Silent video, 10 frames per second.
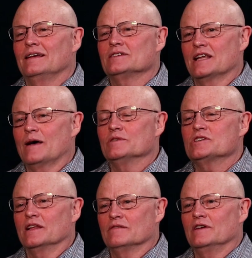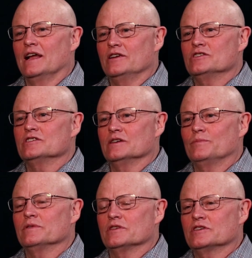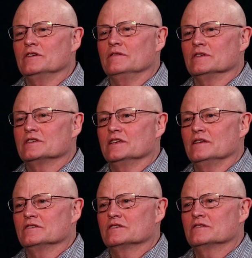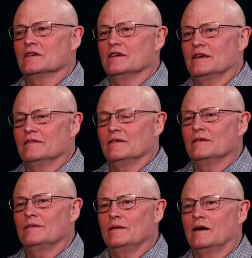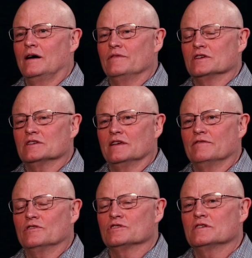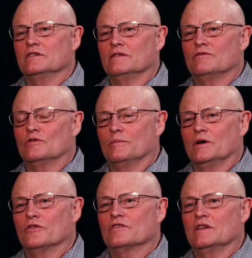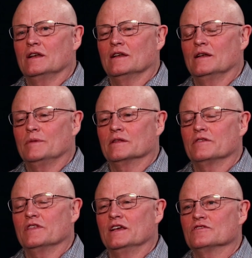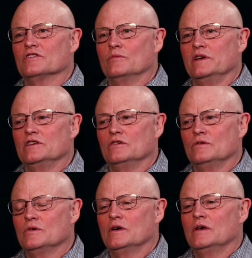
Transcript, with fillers: Establishing the relationship with students is uh, obviously first and foremost in, among the things that we do.